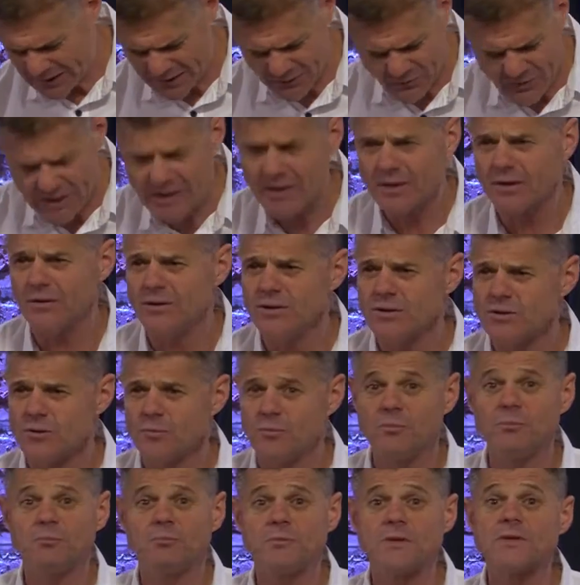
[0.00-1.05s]
And I want to encourage
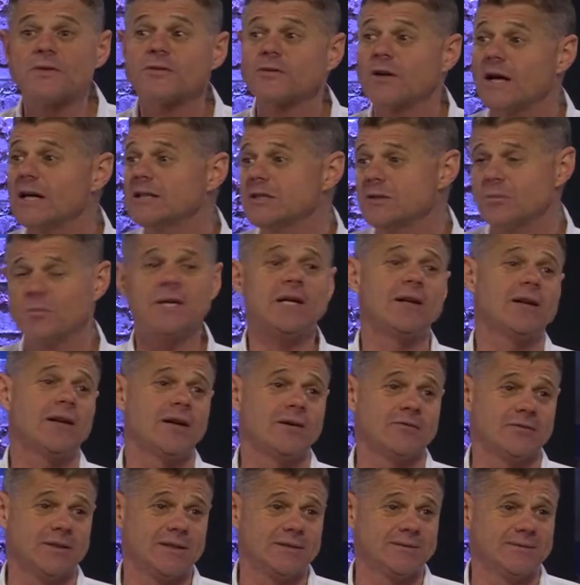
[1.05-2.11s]
you, decide to be a
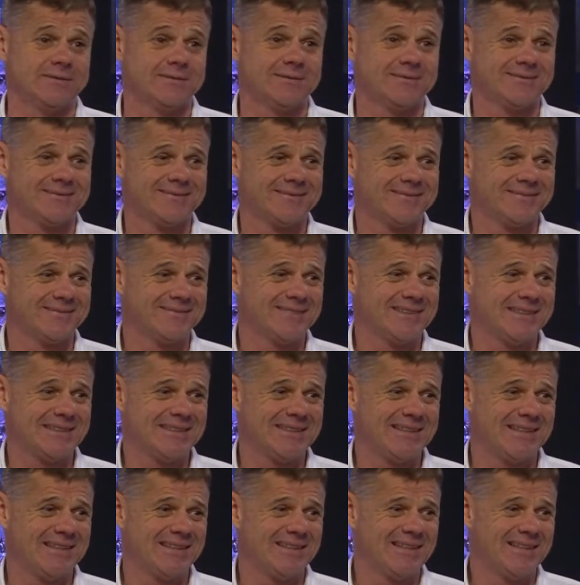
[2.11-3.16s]
lover,
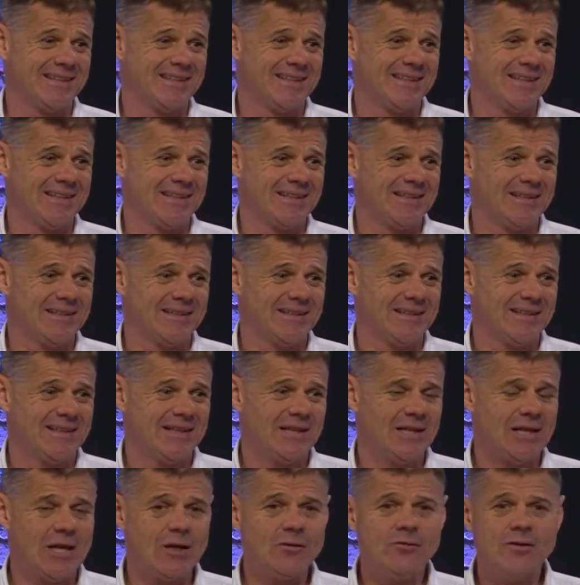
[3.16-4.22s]
okay?
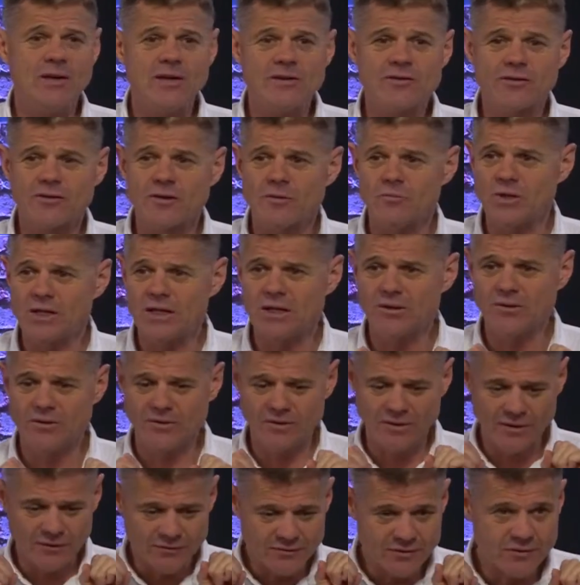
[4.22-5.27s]
And a lover is somebody who
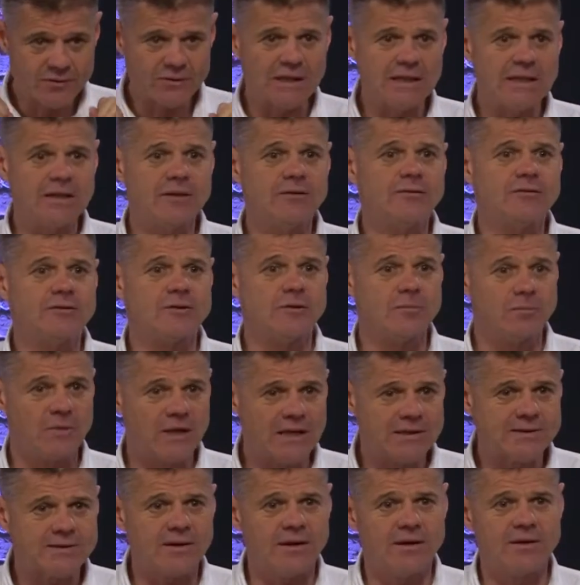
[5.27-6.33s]
lives to give, to
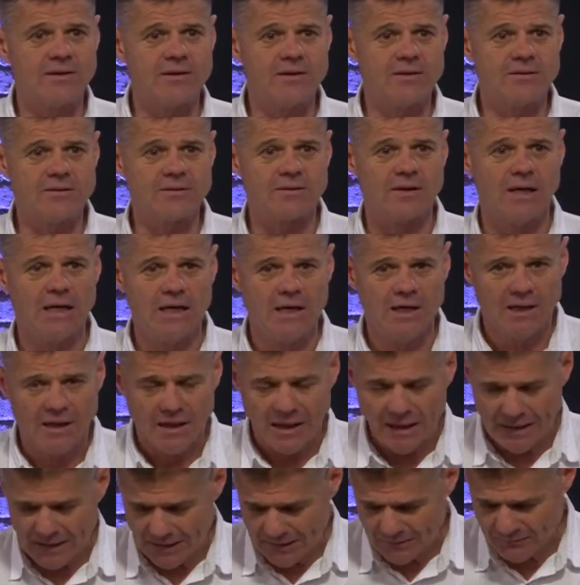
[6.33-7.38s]
bless others,
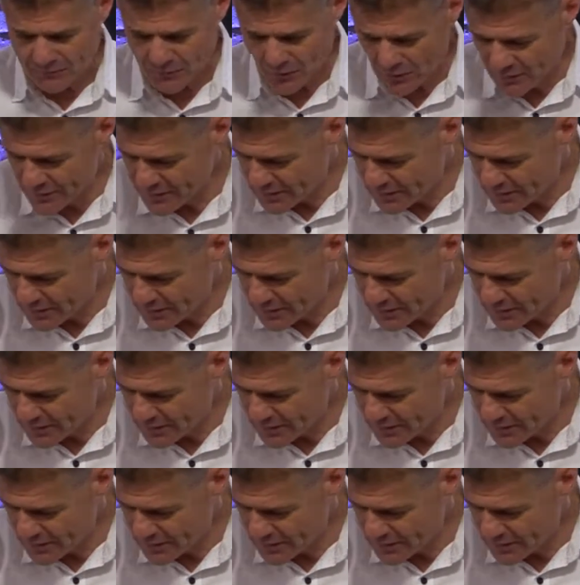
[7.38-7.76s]
rather